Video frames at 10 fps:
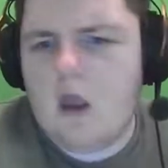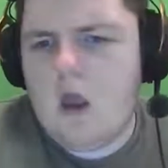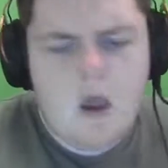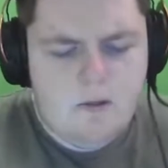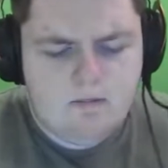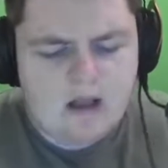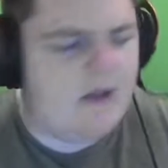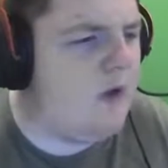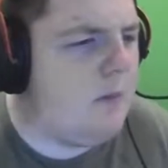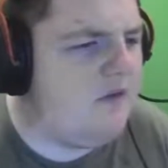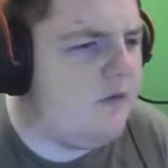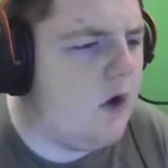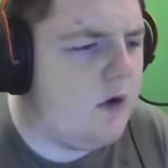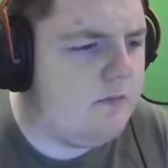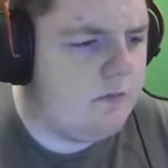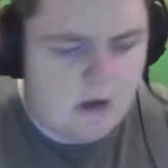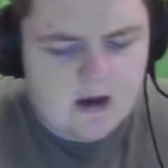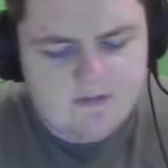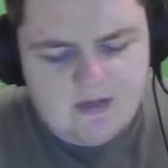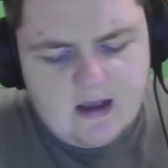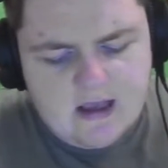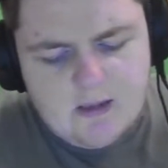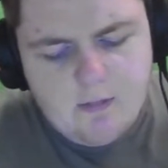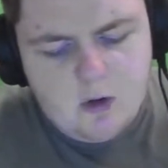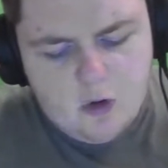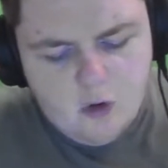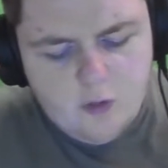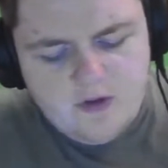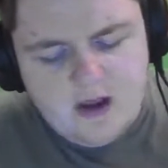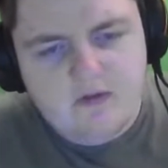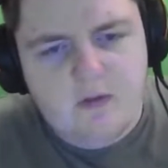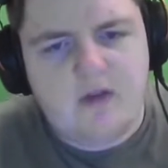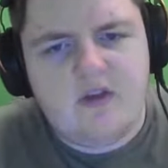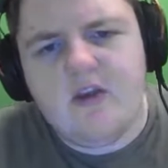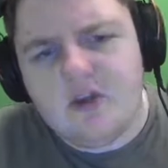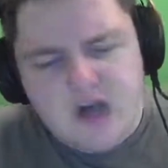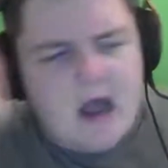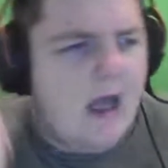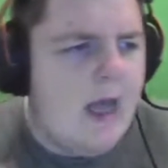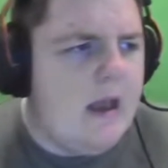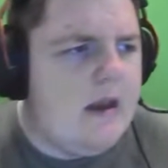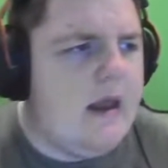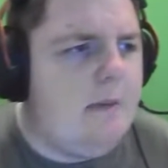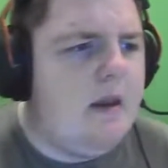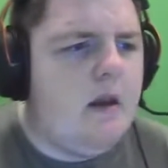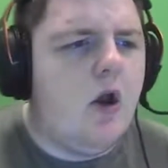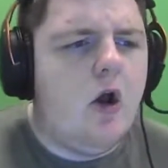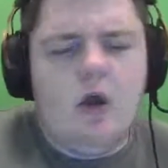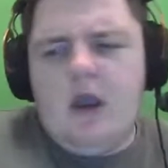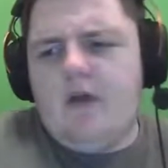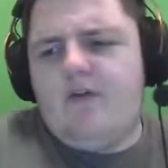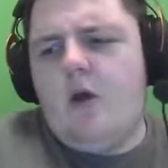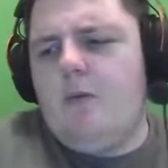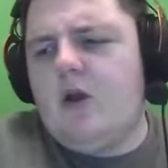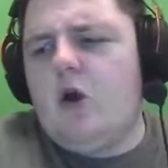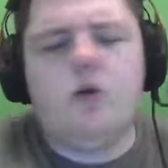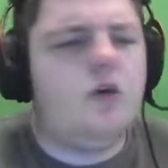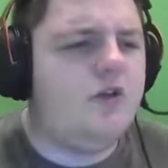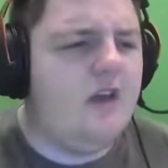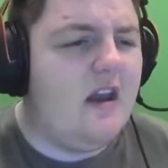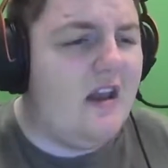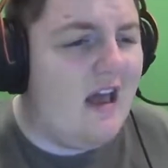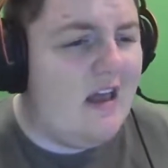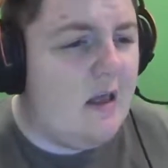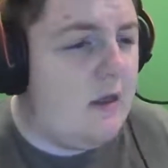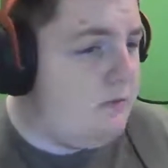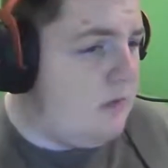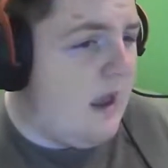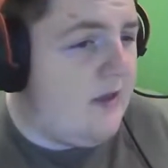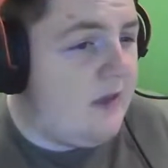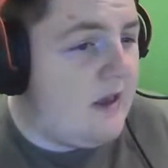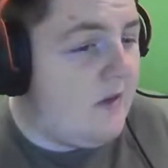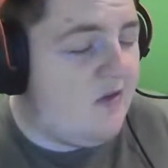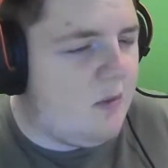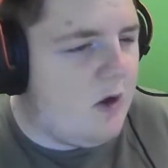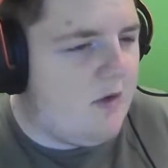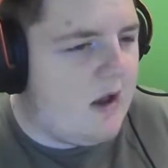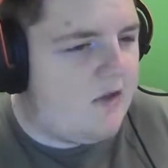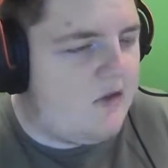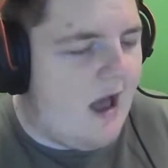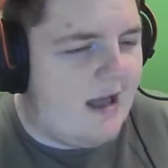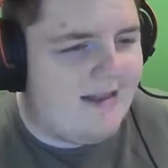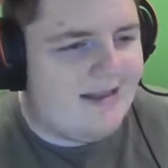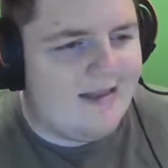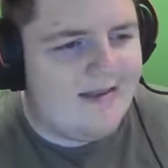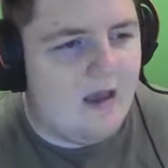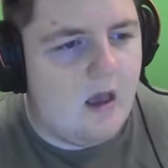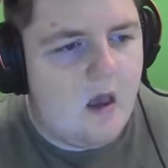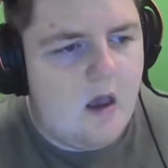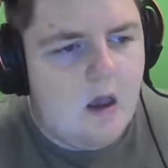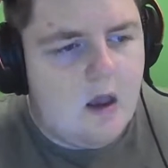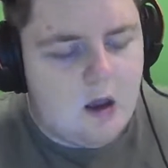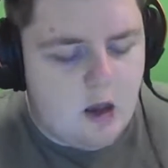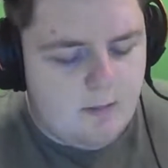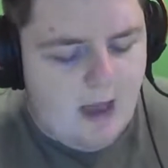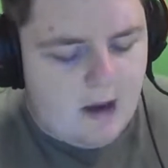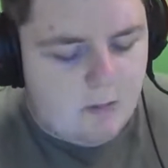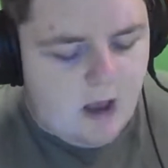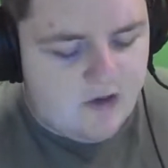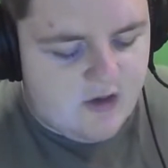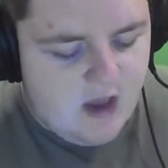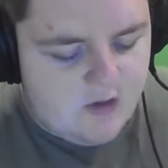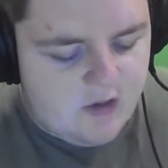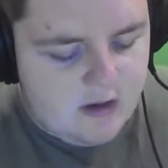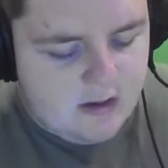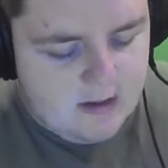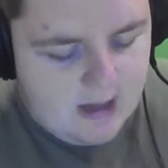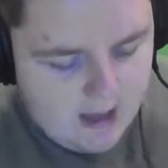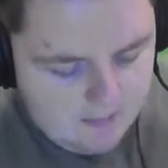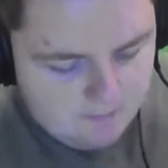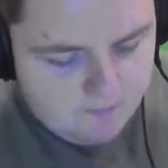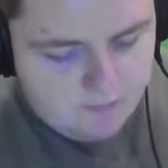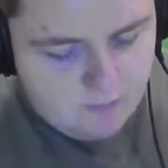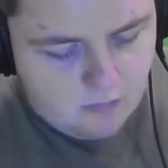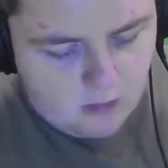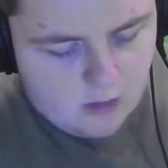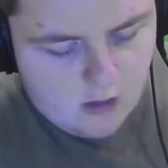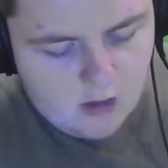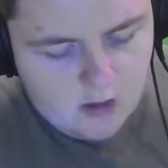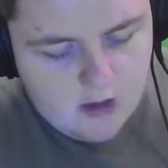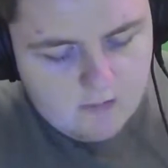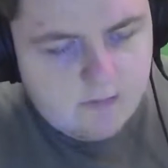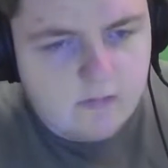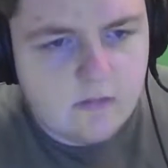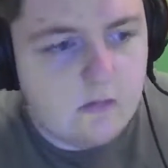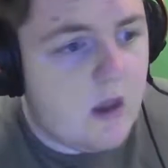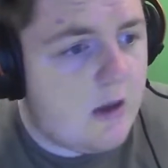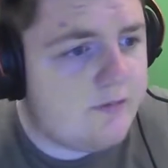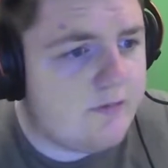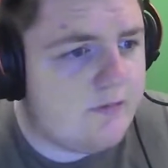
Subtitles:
I'll have it on my phone and have that keep on updating. If I miss it in the chat, let me know if a goal goes in the games that we're not reacting to Atlanta and Marseille's game. Yeah.